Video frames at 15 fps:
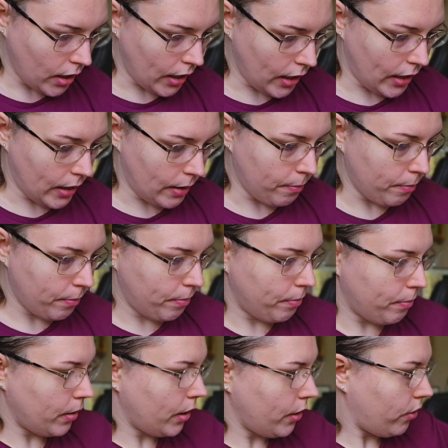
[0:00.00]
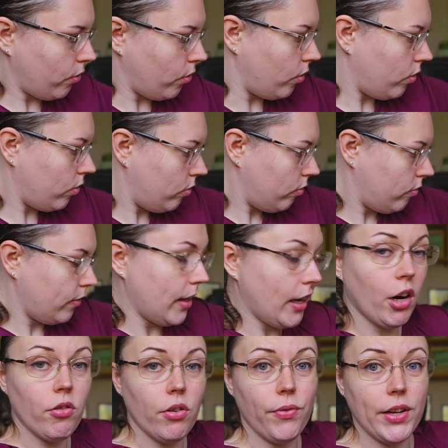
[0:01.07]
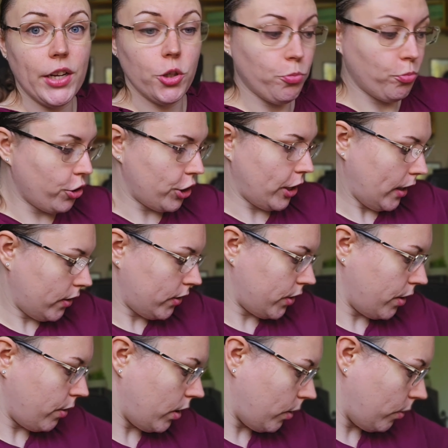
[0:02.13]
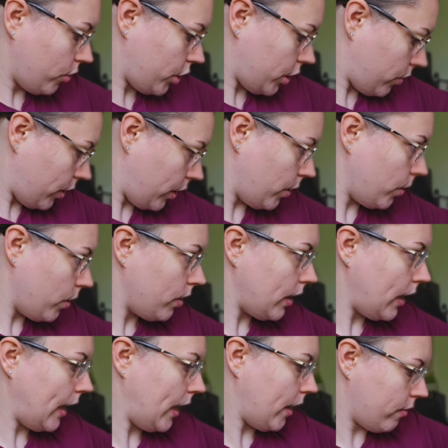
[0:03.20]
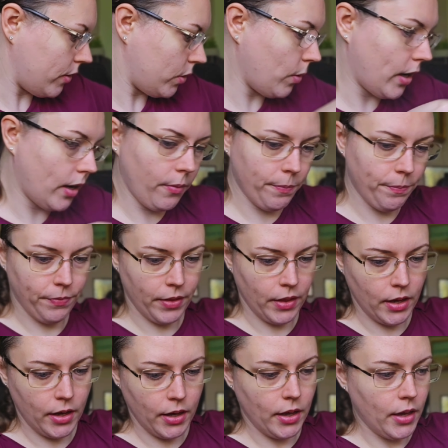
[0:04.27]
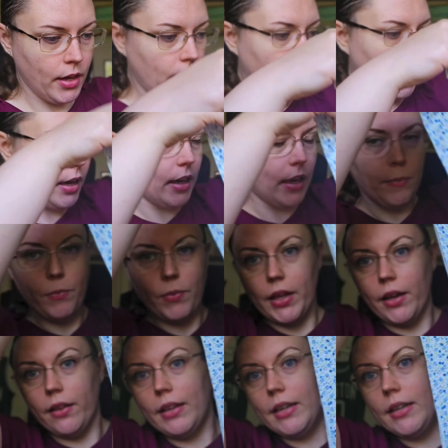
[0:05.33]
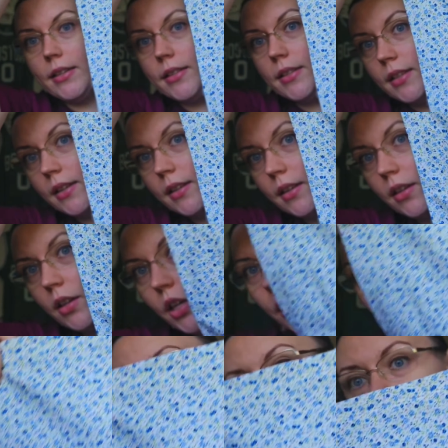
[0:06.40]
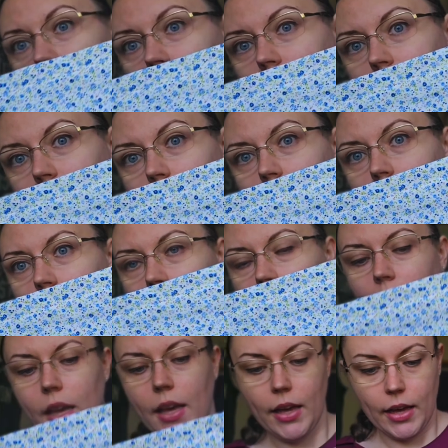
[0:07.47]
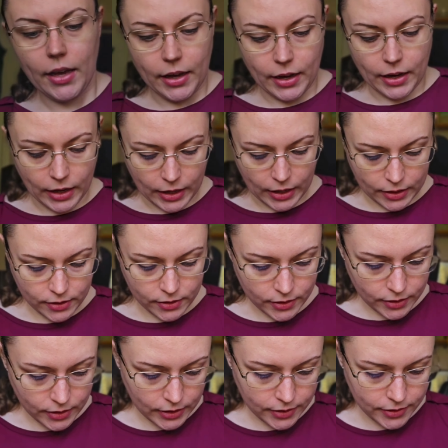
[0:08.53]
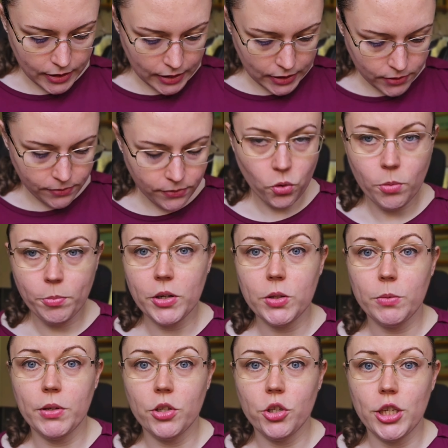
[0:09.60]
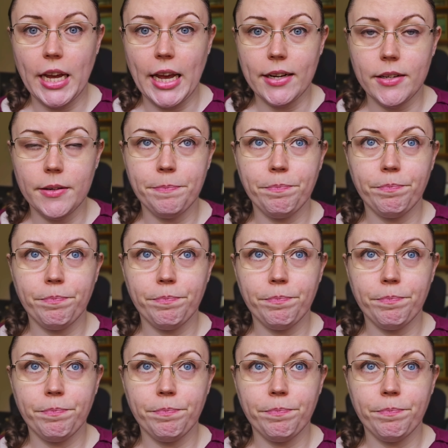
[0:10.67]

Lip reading: but I thought they are a finished project, so I will show you here as well. They are these curtains, and this is for my husband's shed.